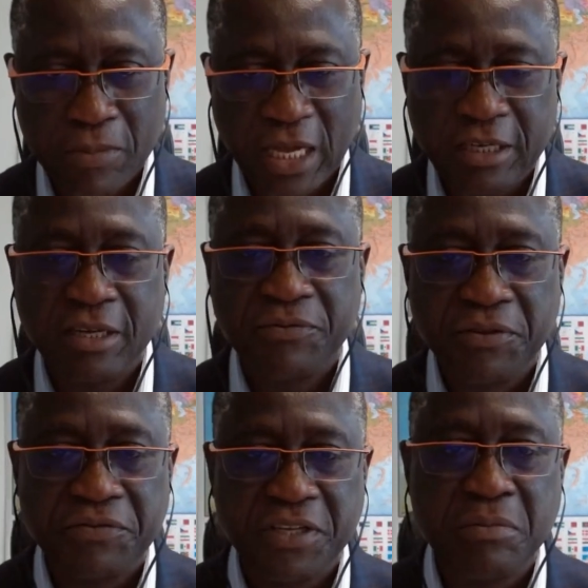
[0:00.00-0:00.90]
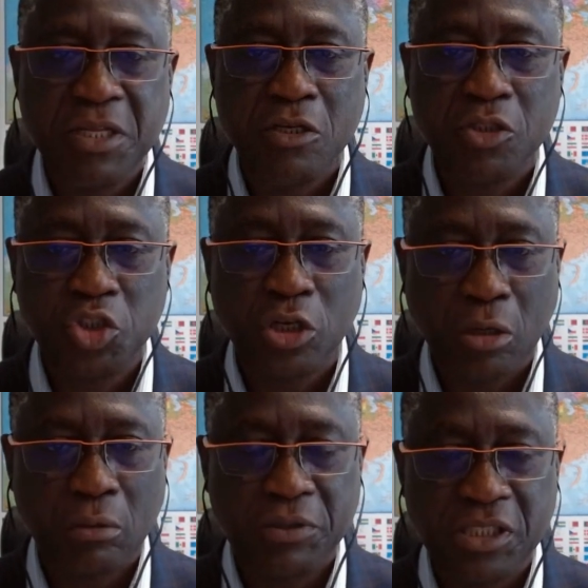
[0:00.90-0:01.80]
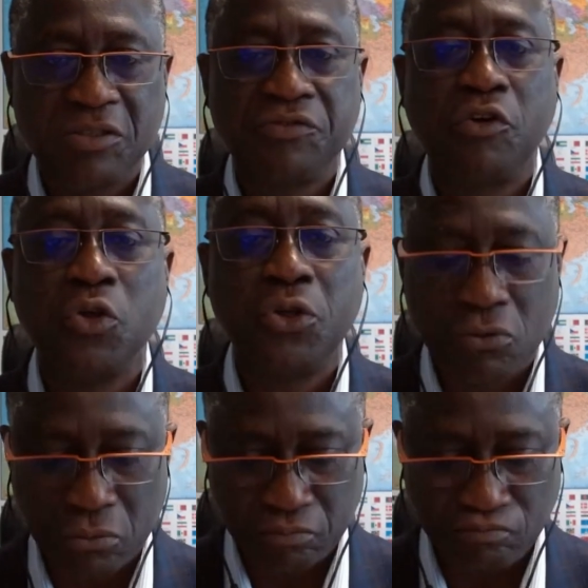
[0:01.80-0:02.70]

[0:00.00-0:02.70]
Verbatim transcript: 150 million jobs. this is for you.